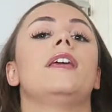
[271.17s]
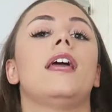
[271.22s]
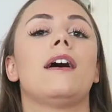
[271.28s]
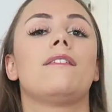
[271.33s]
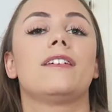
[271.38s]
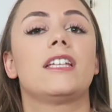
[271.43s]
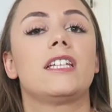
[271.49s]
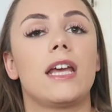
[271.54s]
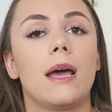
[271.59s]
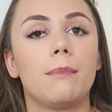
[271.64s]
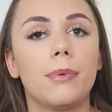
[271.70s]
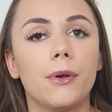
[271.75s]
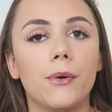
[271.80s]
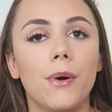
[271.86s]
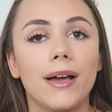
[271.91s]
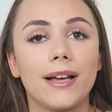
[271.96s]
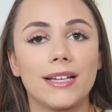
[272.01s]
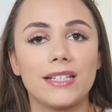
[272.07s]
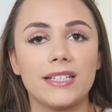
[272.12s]
the other
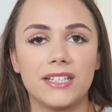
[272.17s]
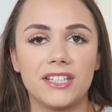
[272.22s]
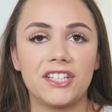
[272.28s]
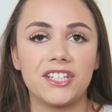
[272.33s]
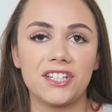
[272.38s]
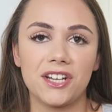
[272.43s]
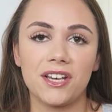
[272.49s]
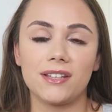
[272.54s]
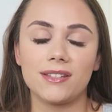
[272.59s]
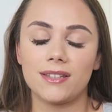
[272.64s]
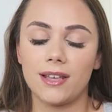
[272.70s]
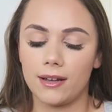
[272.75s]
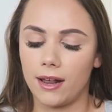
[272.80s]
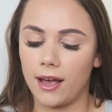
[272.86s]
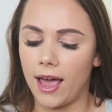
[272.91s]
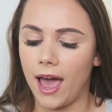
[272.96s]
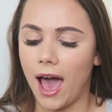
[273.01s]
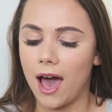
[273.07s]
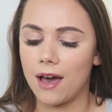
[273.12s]
shampoo and conditioner that
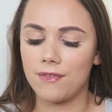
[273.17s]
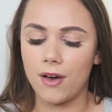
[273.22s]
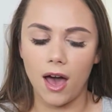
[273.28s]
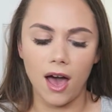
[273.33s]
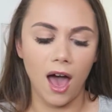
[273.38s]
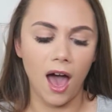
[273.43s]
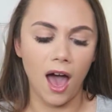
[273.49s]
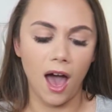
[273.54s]
I have,